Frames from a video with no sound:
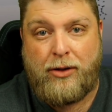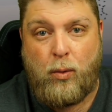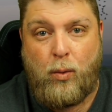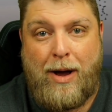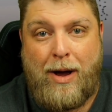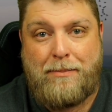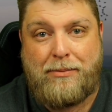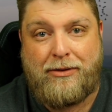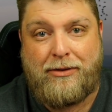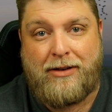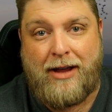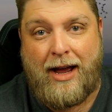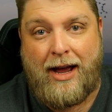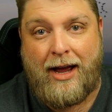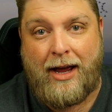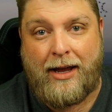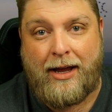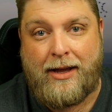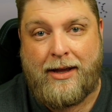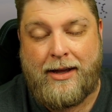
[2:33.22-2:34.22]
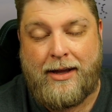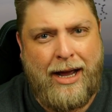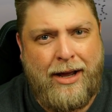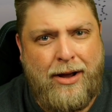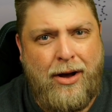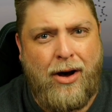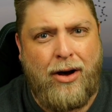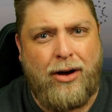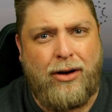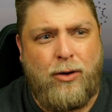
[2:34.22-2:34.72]
on the website, but I
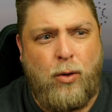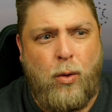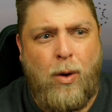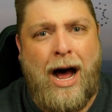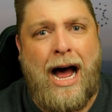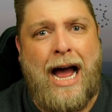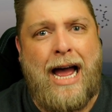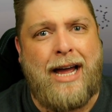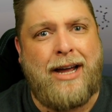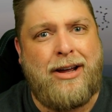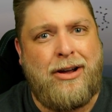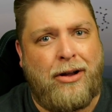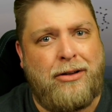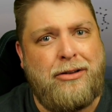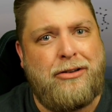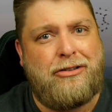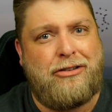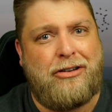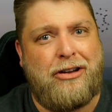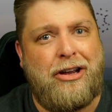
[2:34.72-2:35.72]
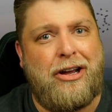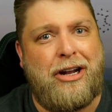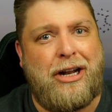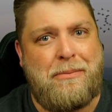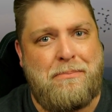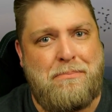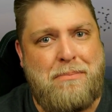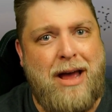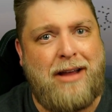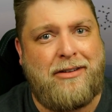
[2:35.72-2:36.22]
got quite a
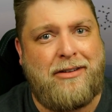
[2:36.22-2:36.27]
concerning